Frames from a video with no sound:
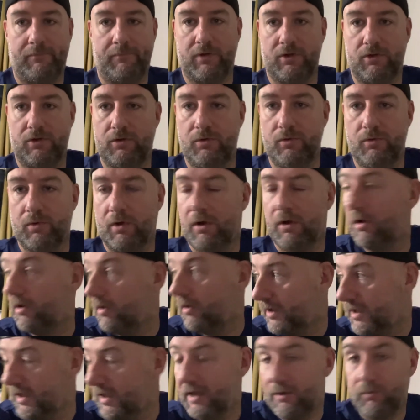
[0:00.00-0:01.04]
You are
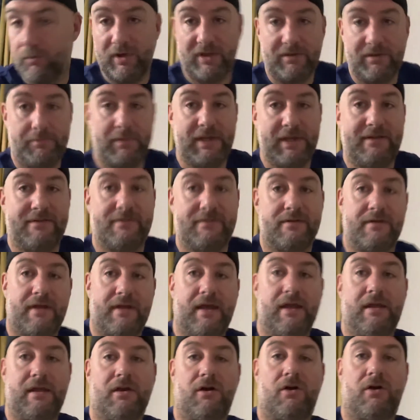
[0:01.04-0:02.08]
here with me
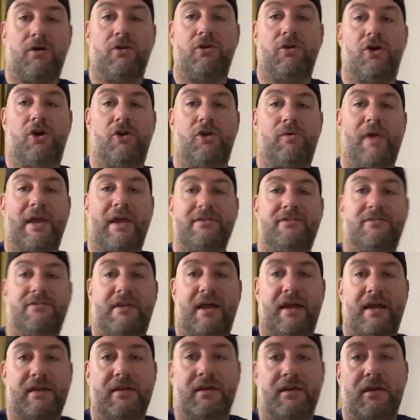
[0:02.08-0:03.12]
today on race
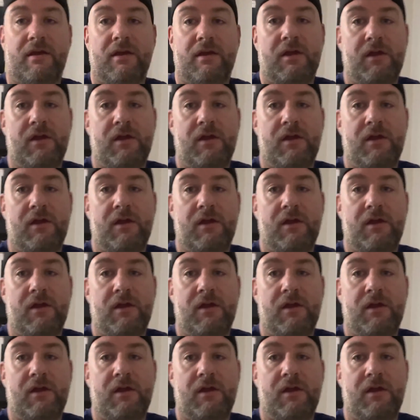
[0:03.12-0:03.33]
day,